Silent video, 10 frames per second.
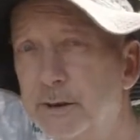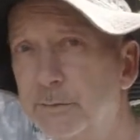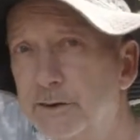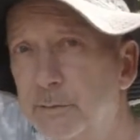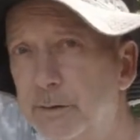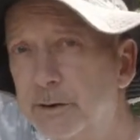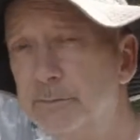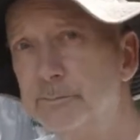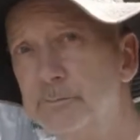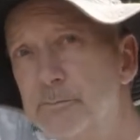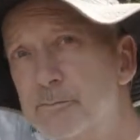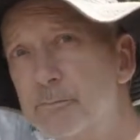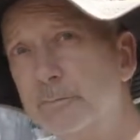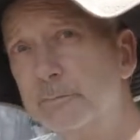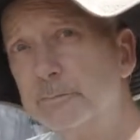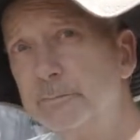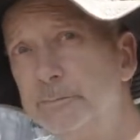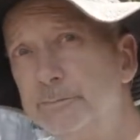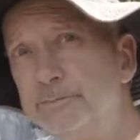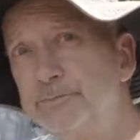my Expedition is
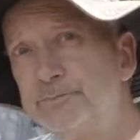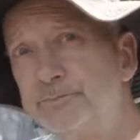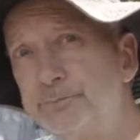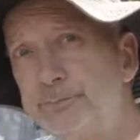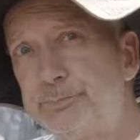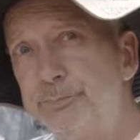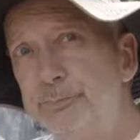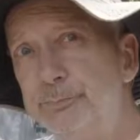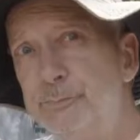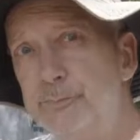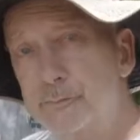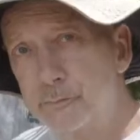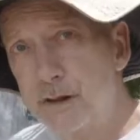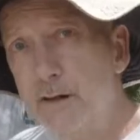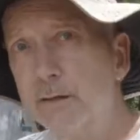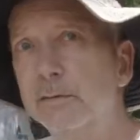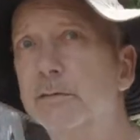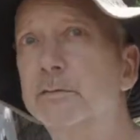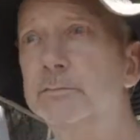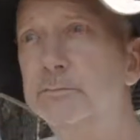18, 19 feet long. So I
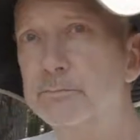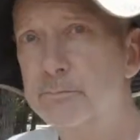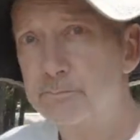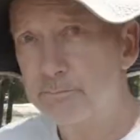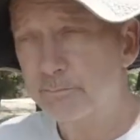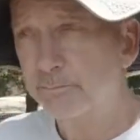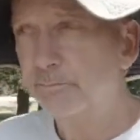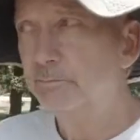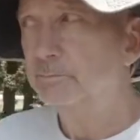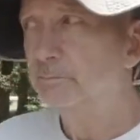mean, it's almost as long as that